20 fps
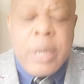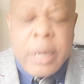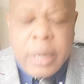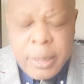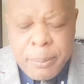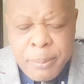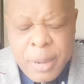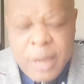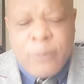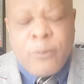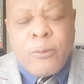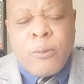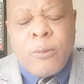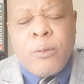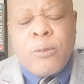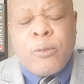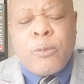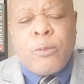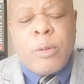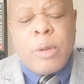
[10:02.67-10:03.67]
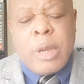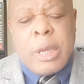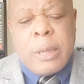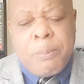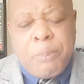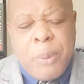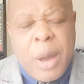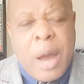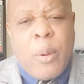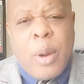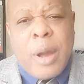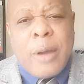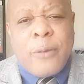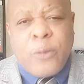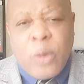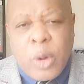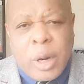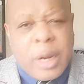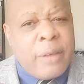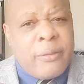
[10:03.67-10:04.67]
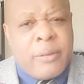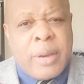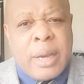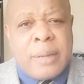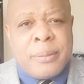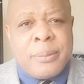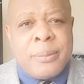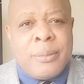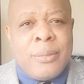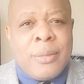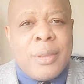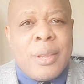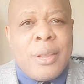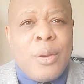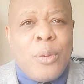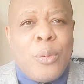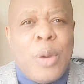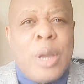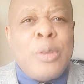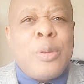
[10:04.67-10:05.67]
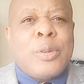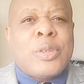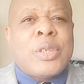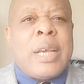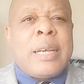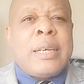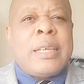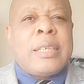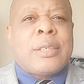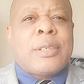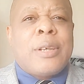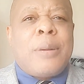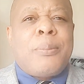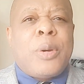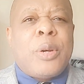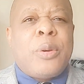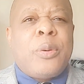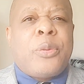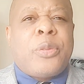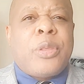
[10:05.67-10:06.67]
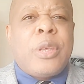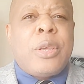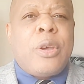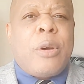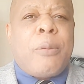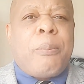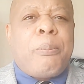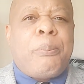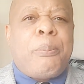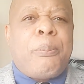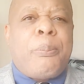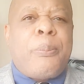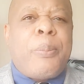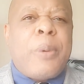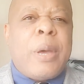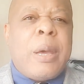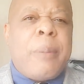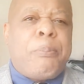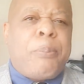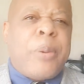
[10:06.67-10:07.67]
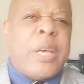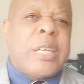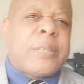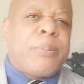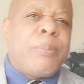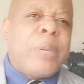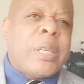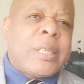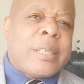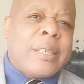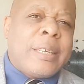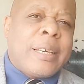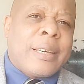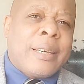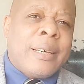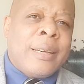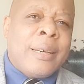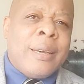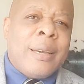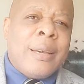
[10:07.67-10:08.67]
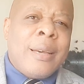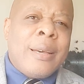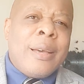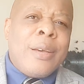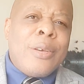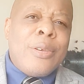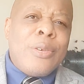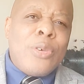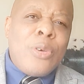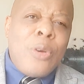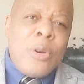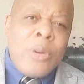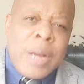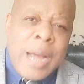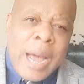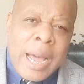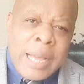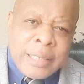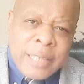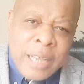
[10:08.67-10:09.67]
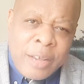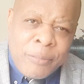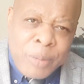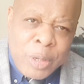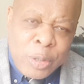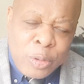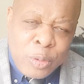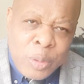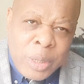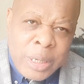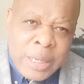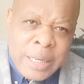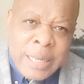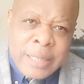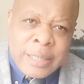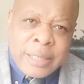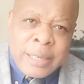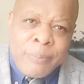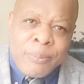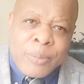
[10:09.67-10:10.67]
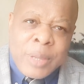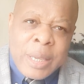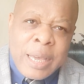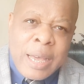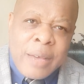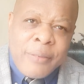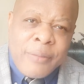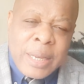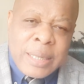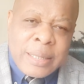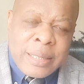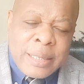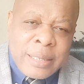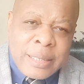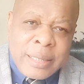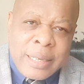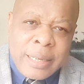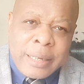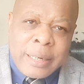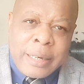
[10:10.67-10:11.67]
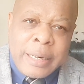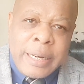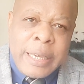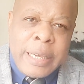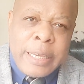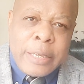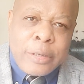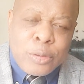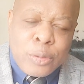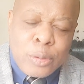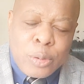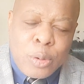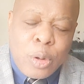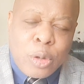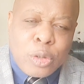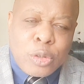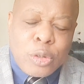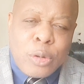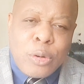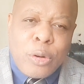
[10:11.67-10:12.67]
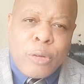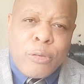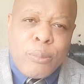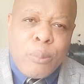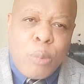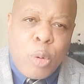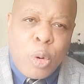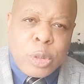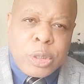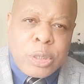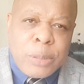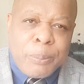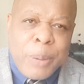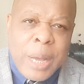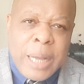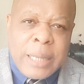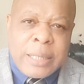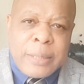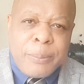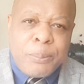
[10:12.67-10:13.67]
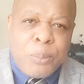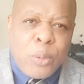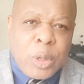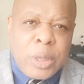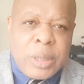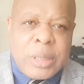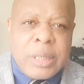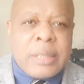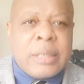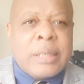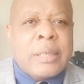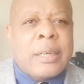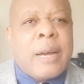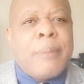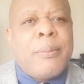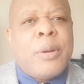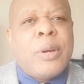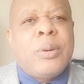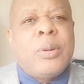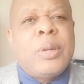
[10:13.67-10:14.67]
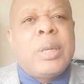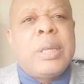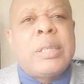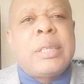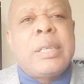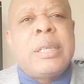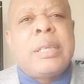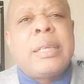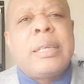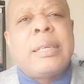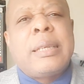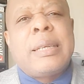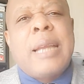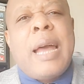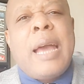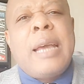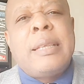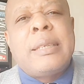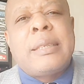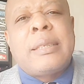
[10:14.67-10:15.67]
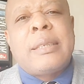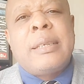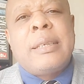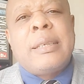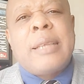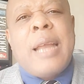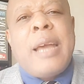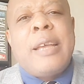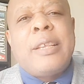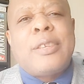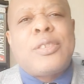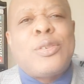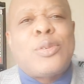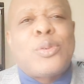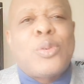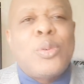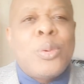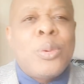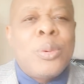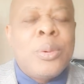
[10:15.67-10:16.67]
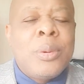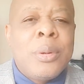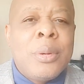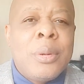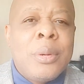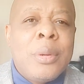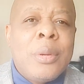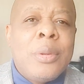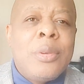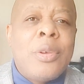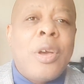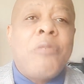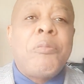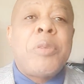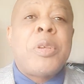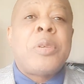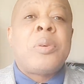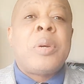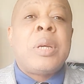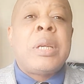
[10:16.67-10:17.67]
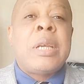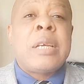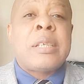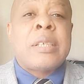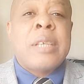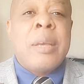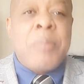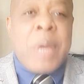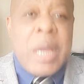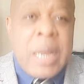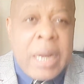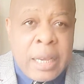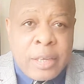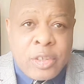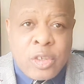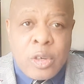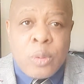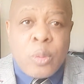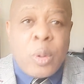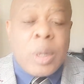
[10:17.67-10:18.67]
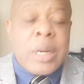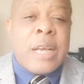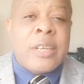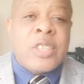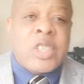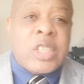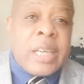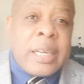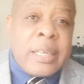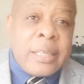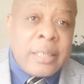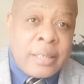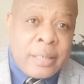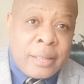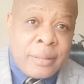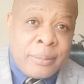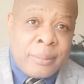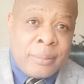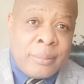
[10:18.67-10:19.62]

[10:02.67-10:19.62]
remain in power forever. When you say this, somebody will think you're pessimistic. You guys have been doing the same thing ever since the reintroduction of multi-party politics in Cameroon. Is it in 1992? You have been doing the same election. What has changed?